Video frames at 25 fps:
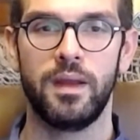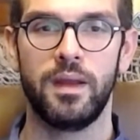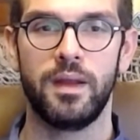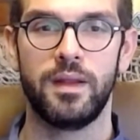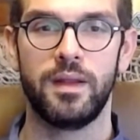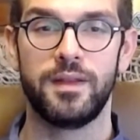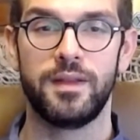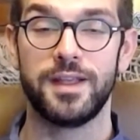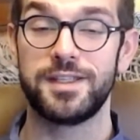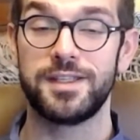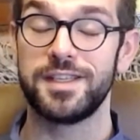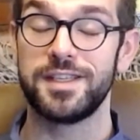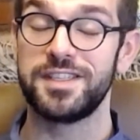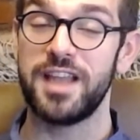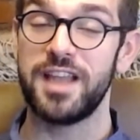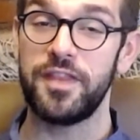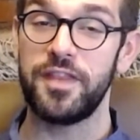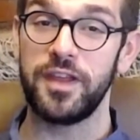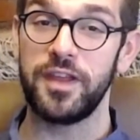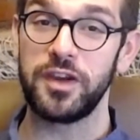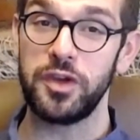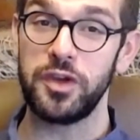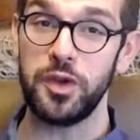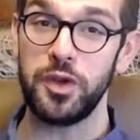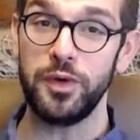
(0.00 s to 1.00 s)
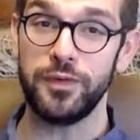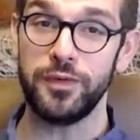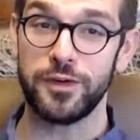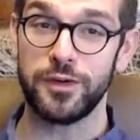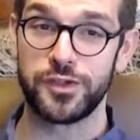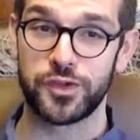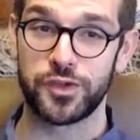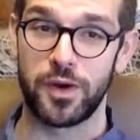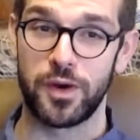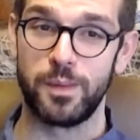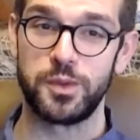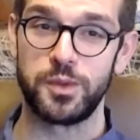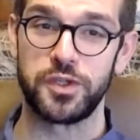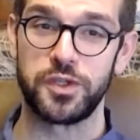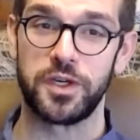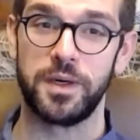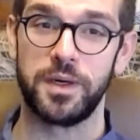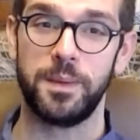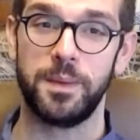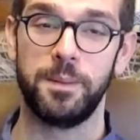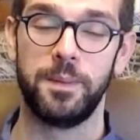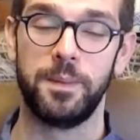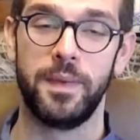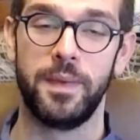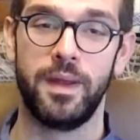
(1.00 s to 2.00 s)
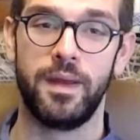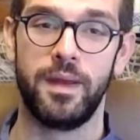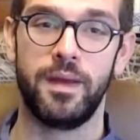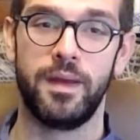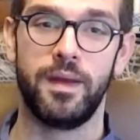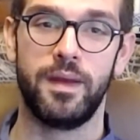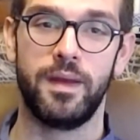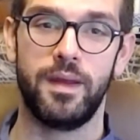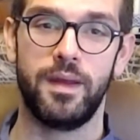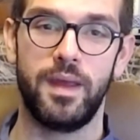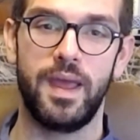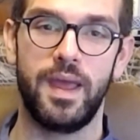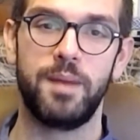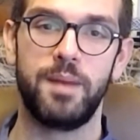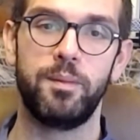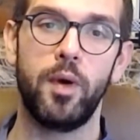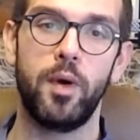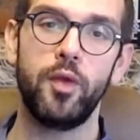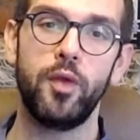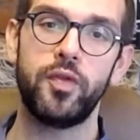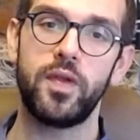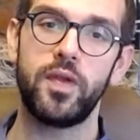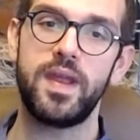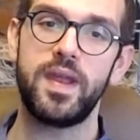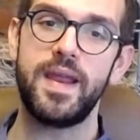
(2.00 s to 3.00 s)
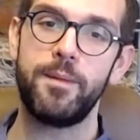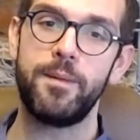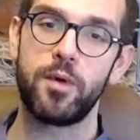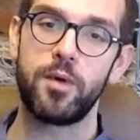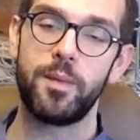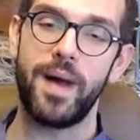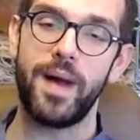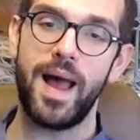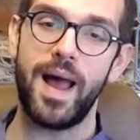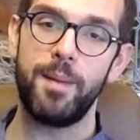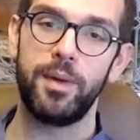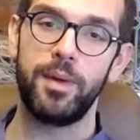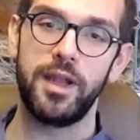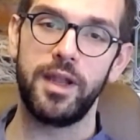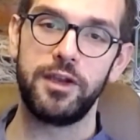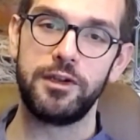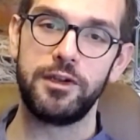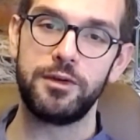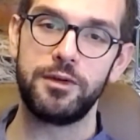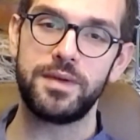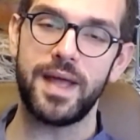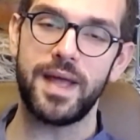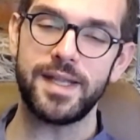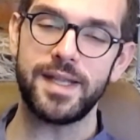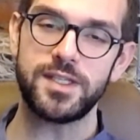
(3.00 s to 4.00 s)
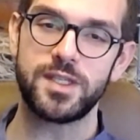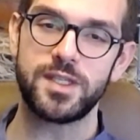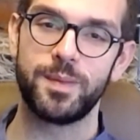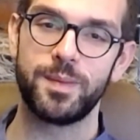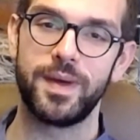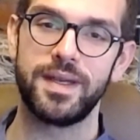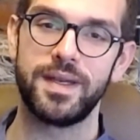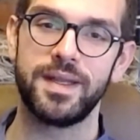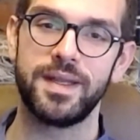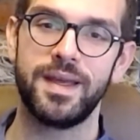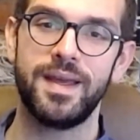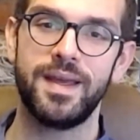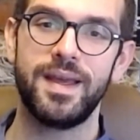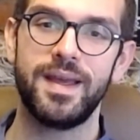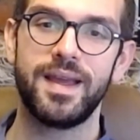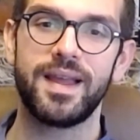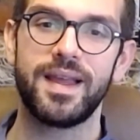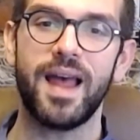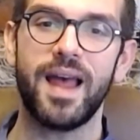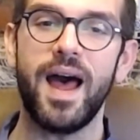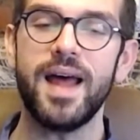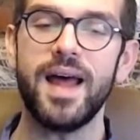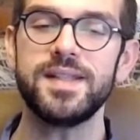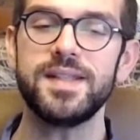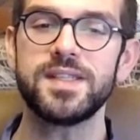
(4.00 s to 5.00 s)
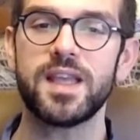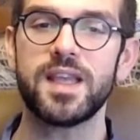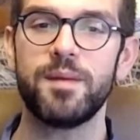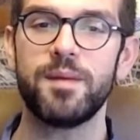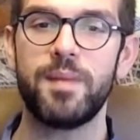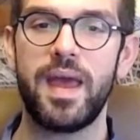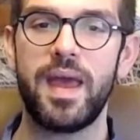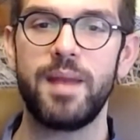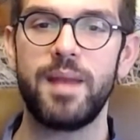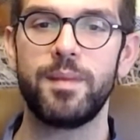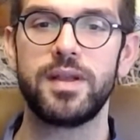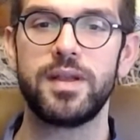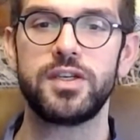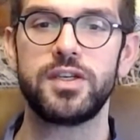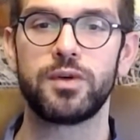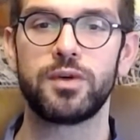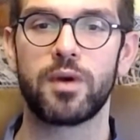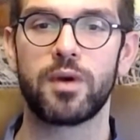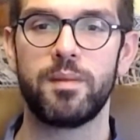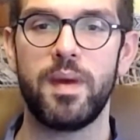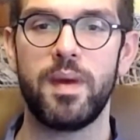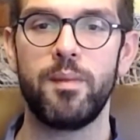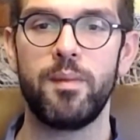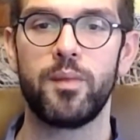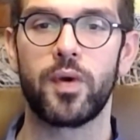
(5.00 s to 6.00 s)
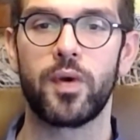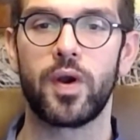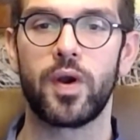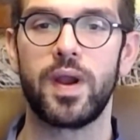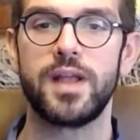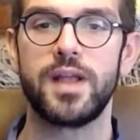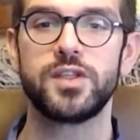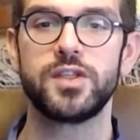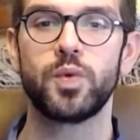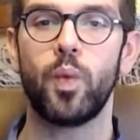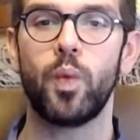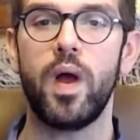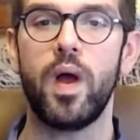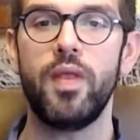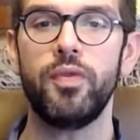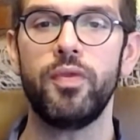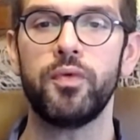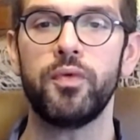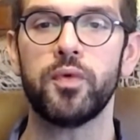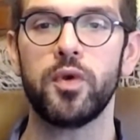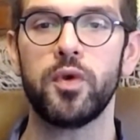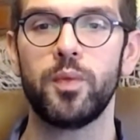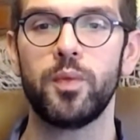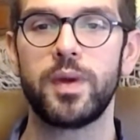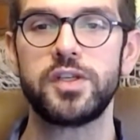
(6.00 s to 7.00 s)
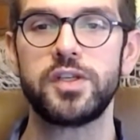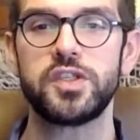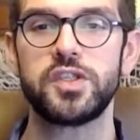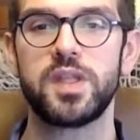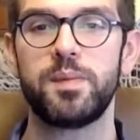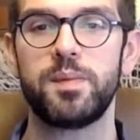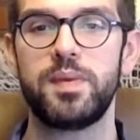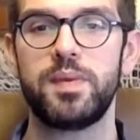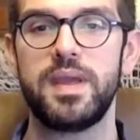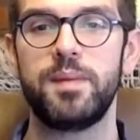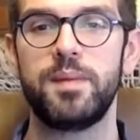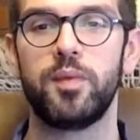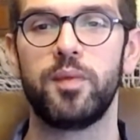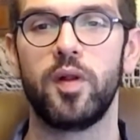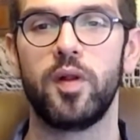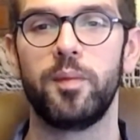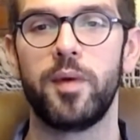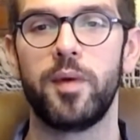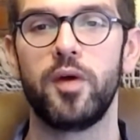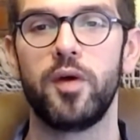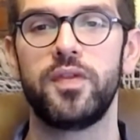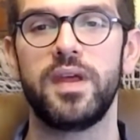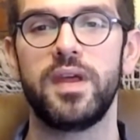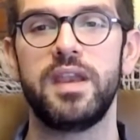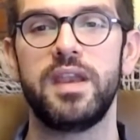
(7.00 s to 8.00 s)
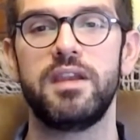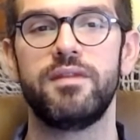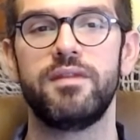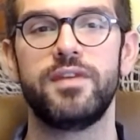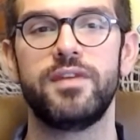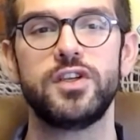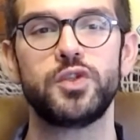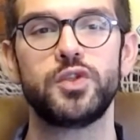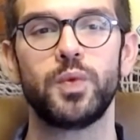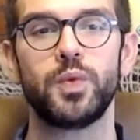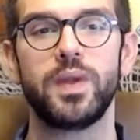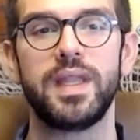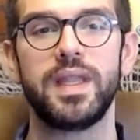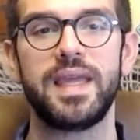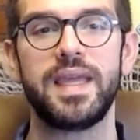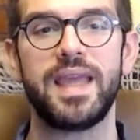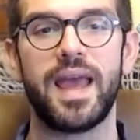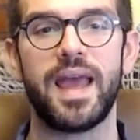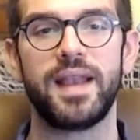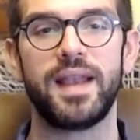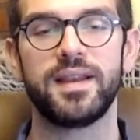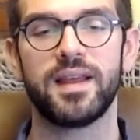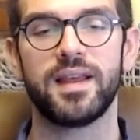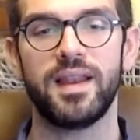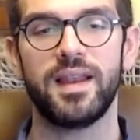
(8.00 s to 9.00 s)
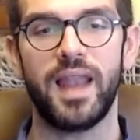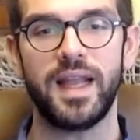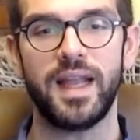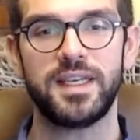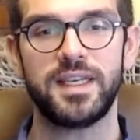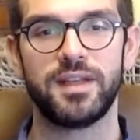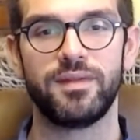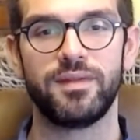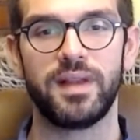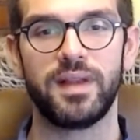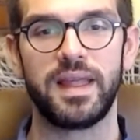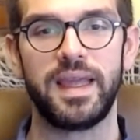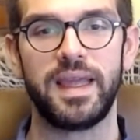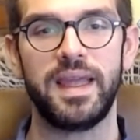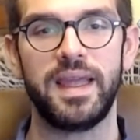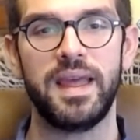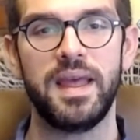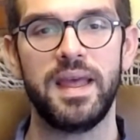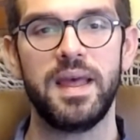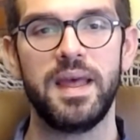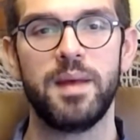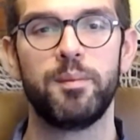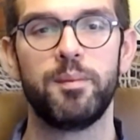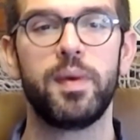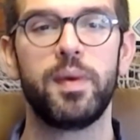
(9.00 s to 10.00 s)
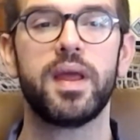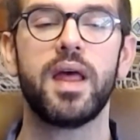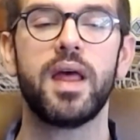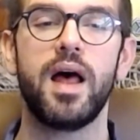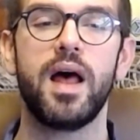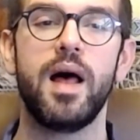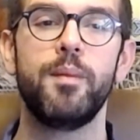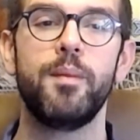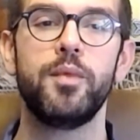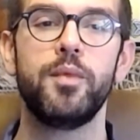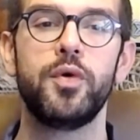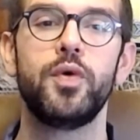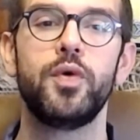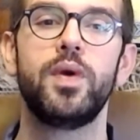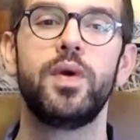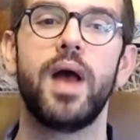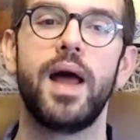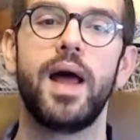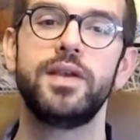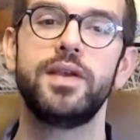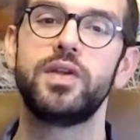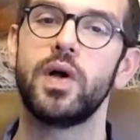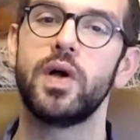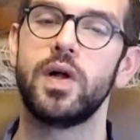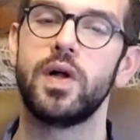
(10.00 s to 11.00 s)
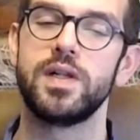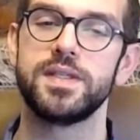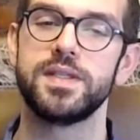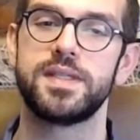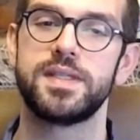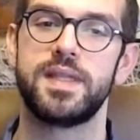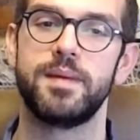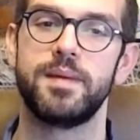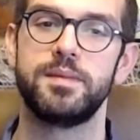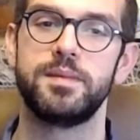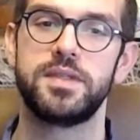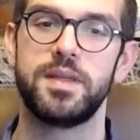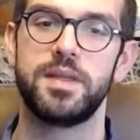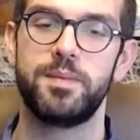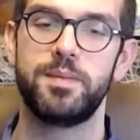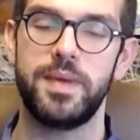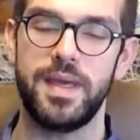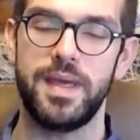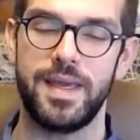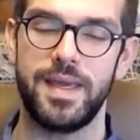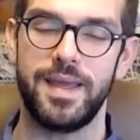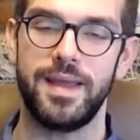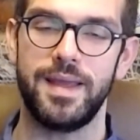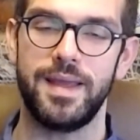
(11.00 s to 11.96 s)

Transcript: This is nothing new for Scripture. In both the Hebrew Bible and New Testament, God's commandment to remember is one through which the people, both individually and collectively, become who God calls them to be.